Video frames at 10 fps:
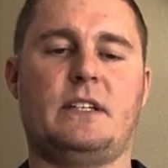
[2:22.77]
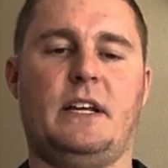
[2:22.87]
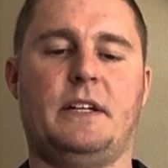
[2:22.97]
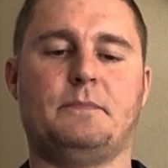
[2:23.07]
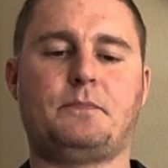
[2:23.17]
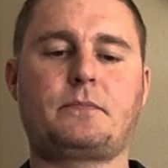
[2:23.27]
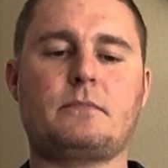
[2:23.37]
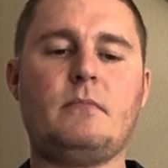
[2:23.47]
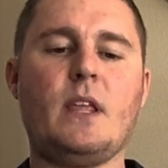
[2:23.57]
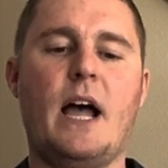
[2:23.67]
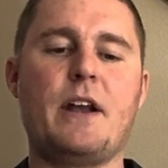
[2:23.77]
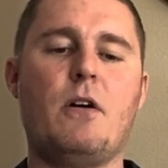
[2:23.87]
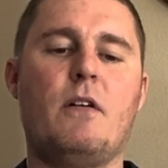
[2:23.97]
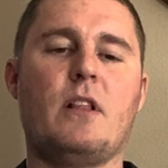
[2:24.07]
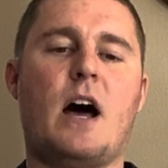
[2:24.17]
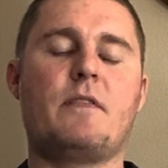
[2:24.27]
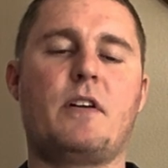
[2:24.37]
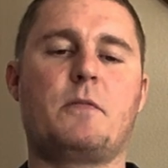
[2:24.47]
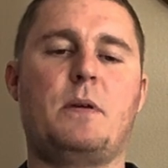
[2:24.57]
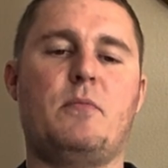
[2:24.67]
And I know a lot of
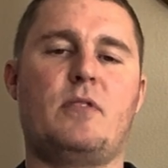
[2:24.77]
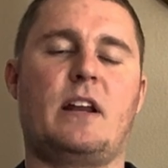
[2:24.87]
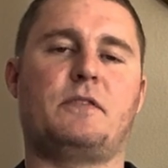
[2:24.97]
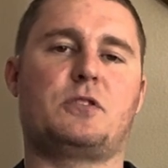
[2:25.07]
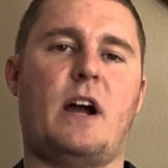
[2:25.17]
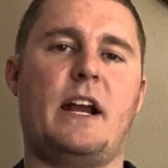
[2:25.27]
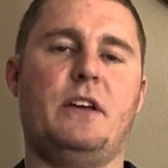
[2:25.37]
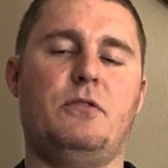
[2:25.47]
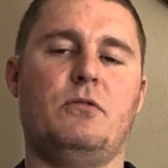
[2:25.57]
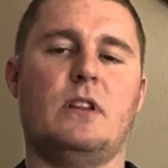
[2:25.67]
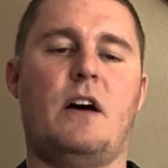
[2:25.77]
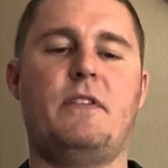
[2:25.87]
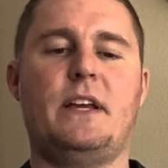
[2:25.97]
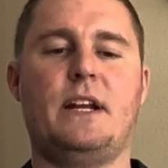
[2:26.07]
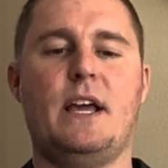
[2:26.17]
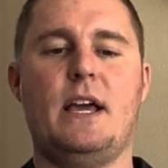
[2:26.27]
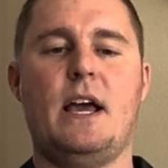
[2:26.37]
other people that have tried it who love it.